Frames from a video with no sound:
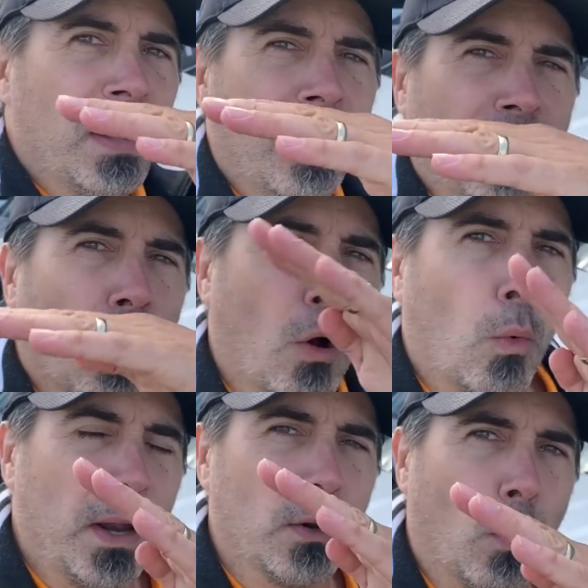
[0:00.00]
and the whole
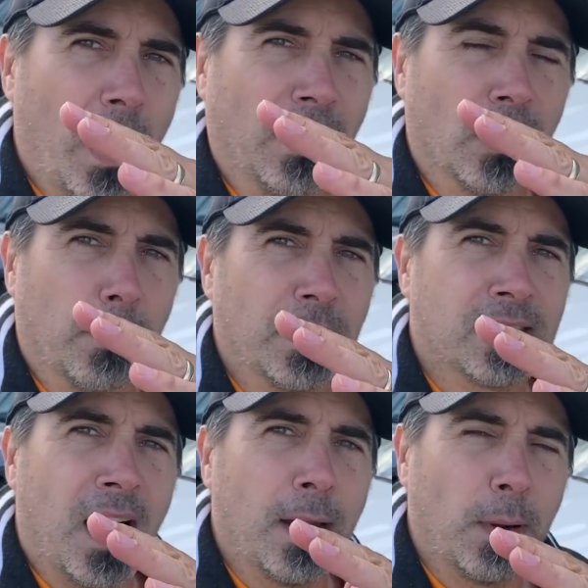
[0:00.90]
window went a little bit
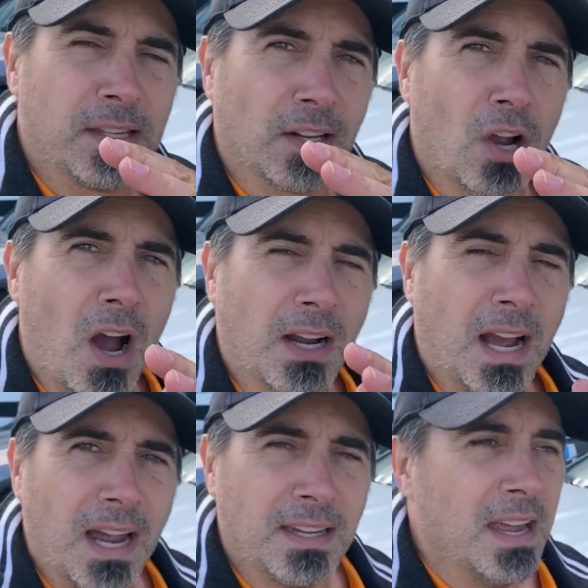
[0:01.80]
sideways and
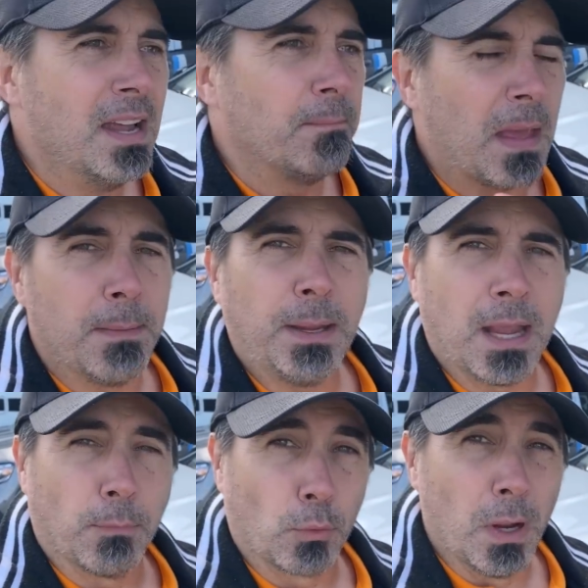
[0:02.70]
cockeyed and it
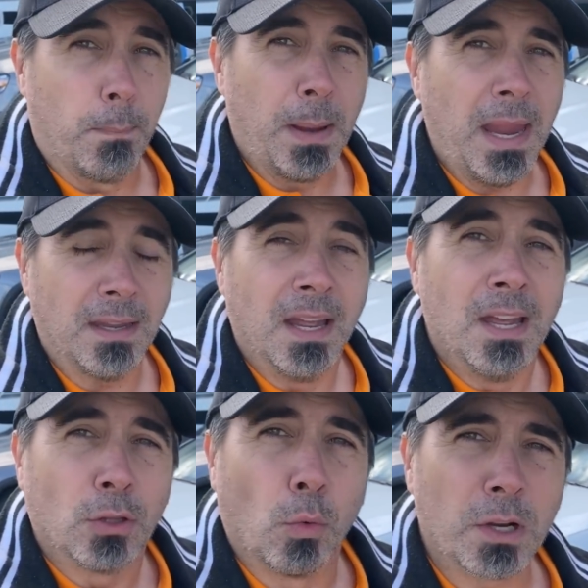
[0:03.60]
became a real pain.
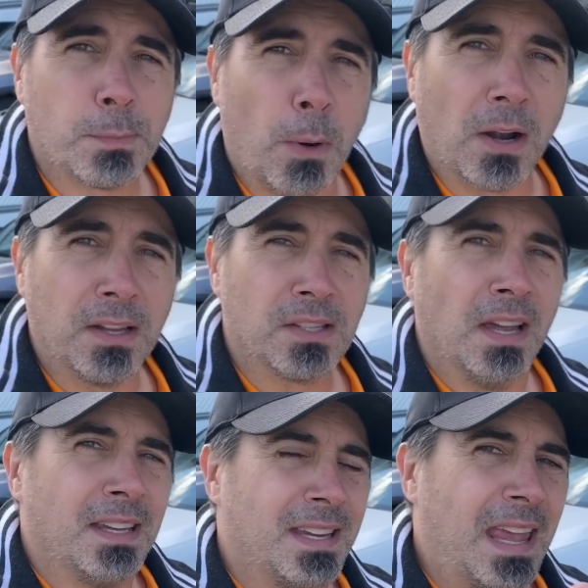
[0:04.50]
The worst part is
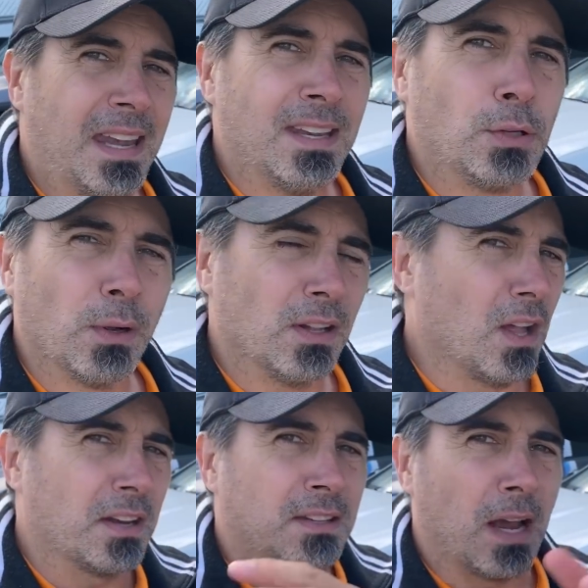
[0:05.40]
to get into it, a
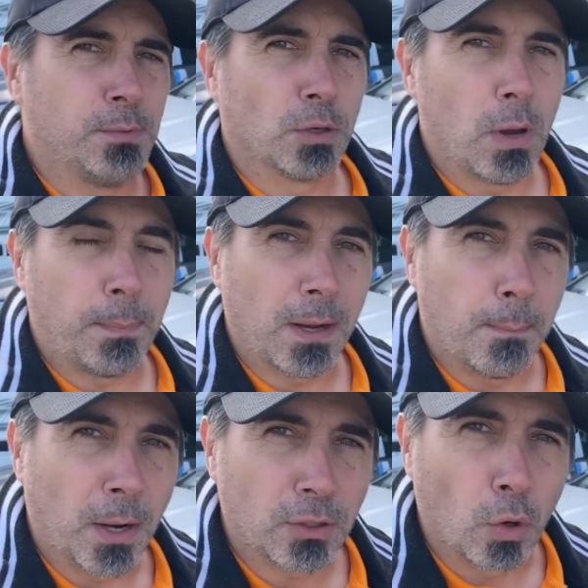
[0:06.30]
lot of times you're ripping
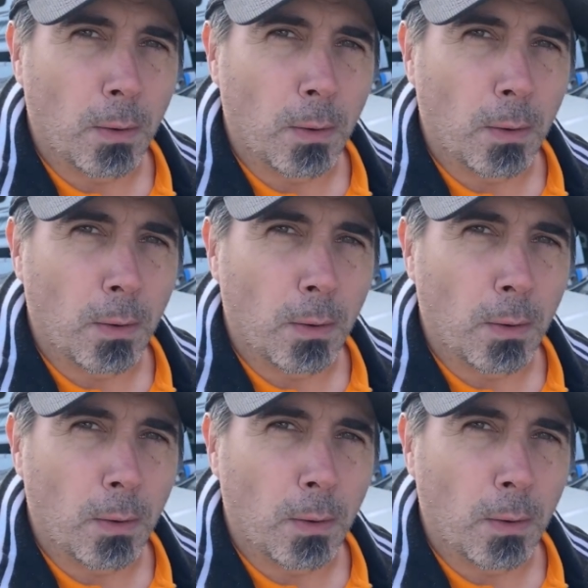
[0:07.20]
apart door